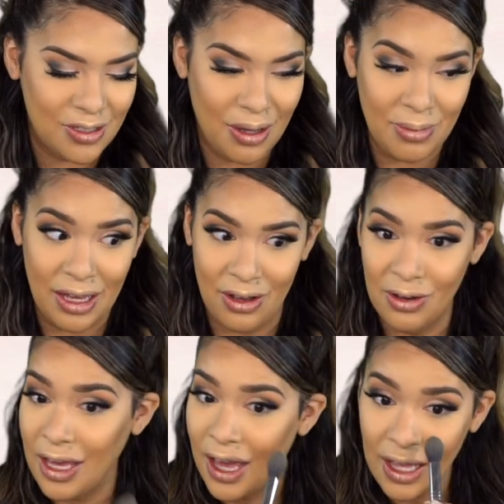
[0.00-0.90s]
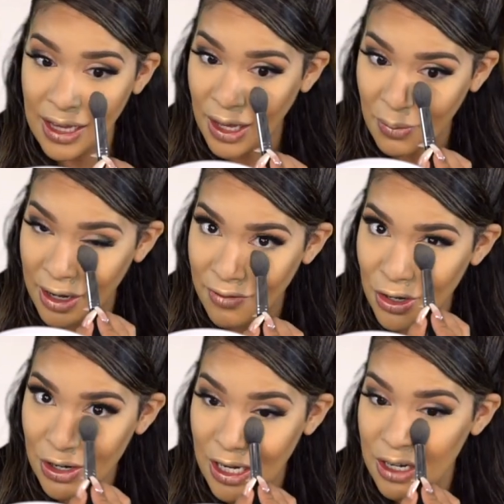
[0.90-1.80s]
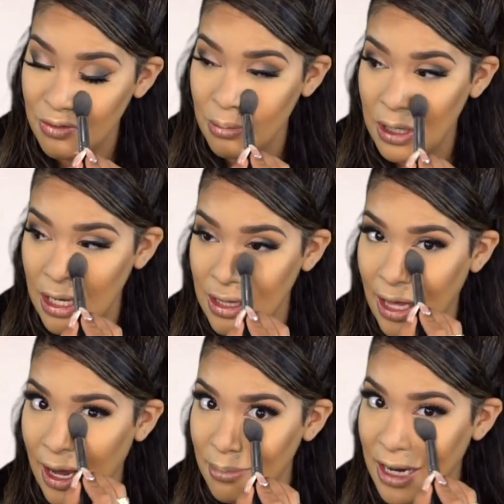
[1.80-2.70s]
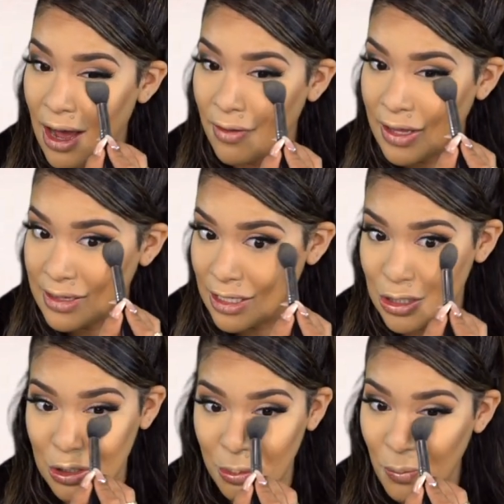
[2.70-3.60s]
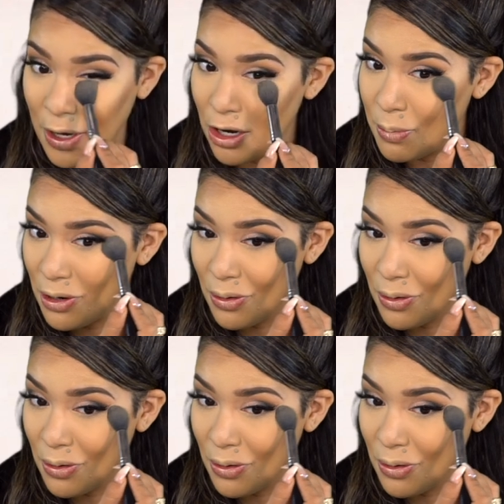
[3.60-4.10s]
so I'm like, okay, like whatever you need from me, like I'm down. Like, that's super weird, but